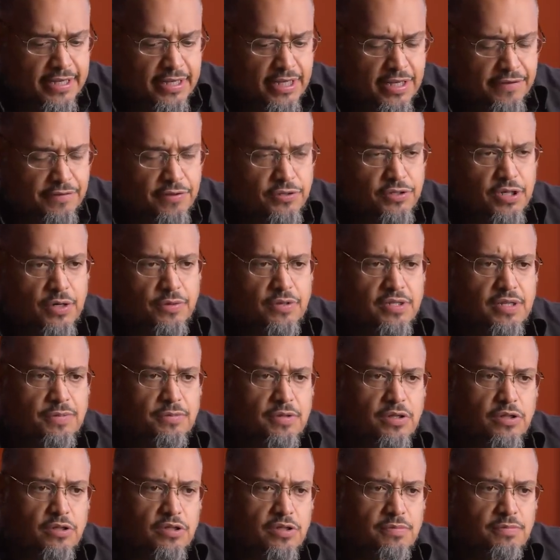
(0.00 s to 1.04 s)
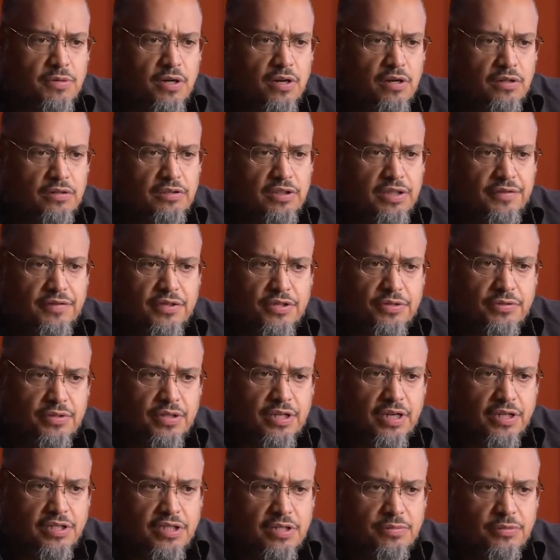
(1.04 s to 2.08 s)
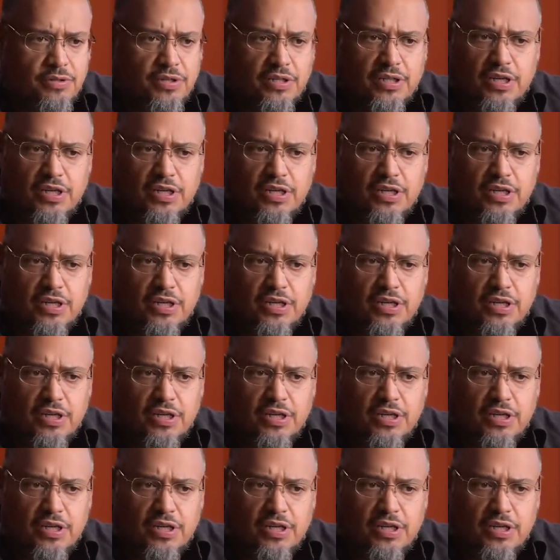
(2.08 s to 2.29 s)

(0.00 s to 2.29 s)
if you start with something small and you give it to a customer and